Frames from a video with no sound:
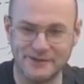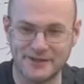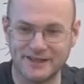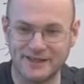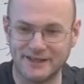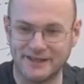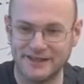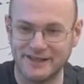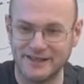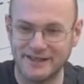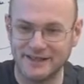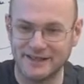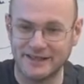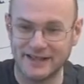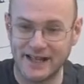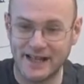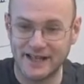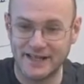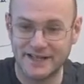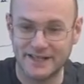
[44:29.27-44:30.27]
are
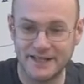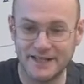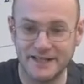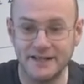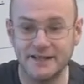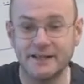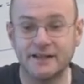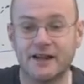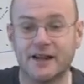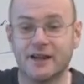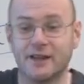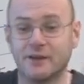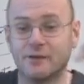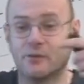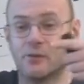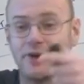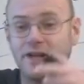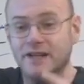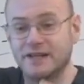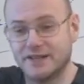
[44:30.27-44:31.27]
less. And the
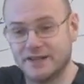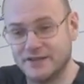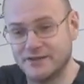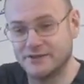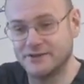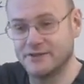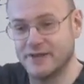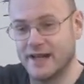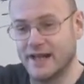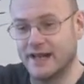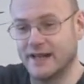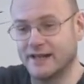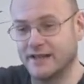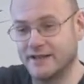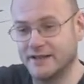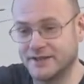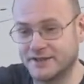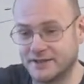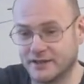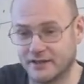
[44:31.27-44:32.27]
way to do that
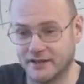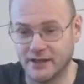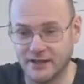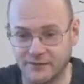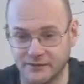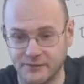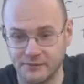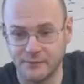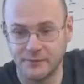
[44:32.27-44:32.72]
is to learn from the